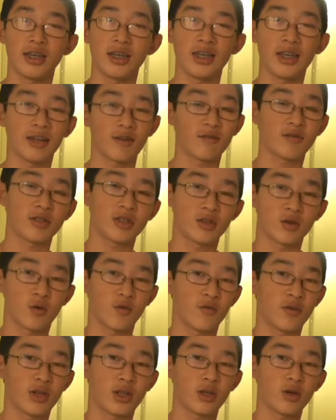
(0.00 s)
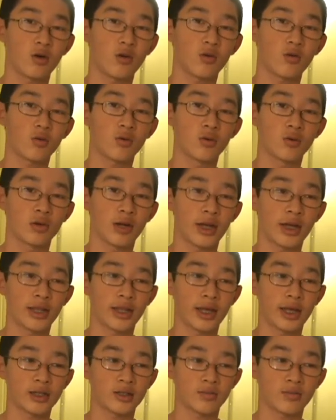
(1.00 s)
in every single video,
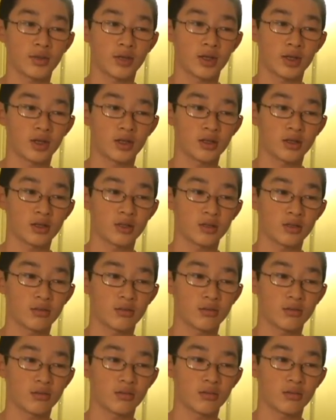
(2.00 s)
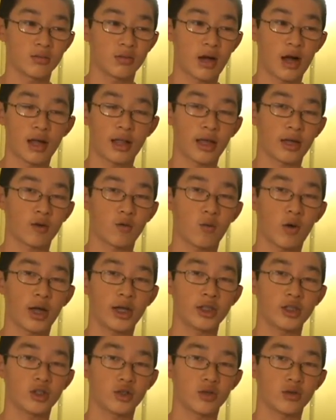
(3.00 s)
and that's because I like
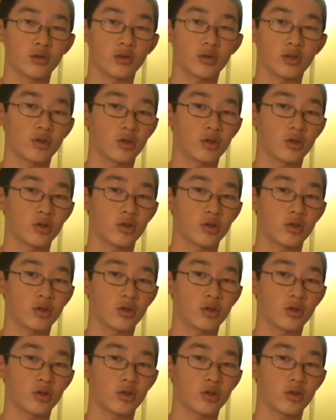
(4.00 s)
white shirts.